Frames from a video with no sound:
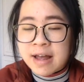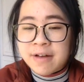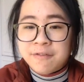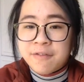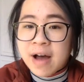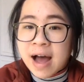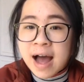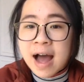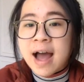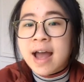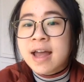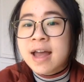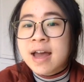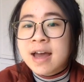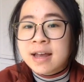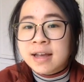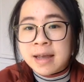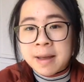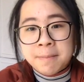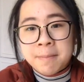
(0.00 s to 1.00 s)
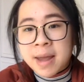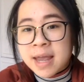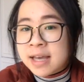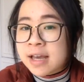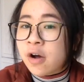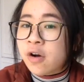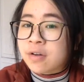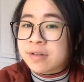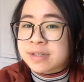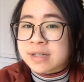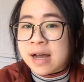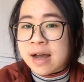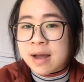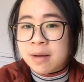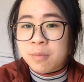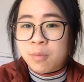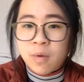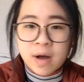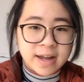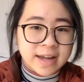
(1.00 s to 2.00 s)
If I can make it on
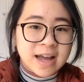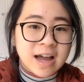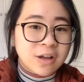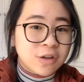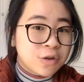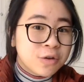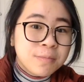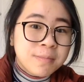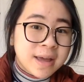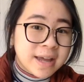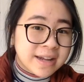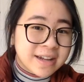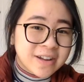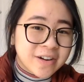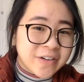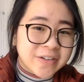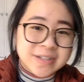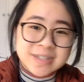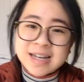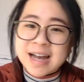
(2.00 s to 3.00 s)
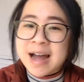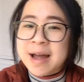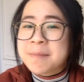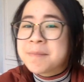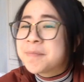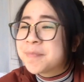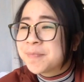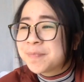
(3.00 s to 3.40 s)
time, why can't you make it on time?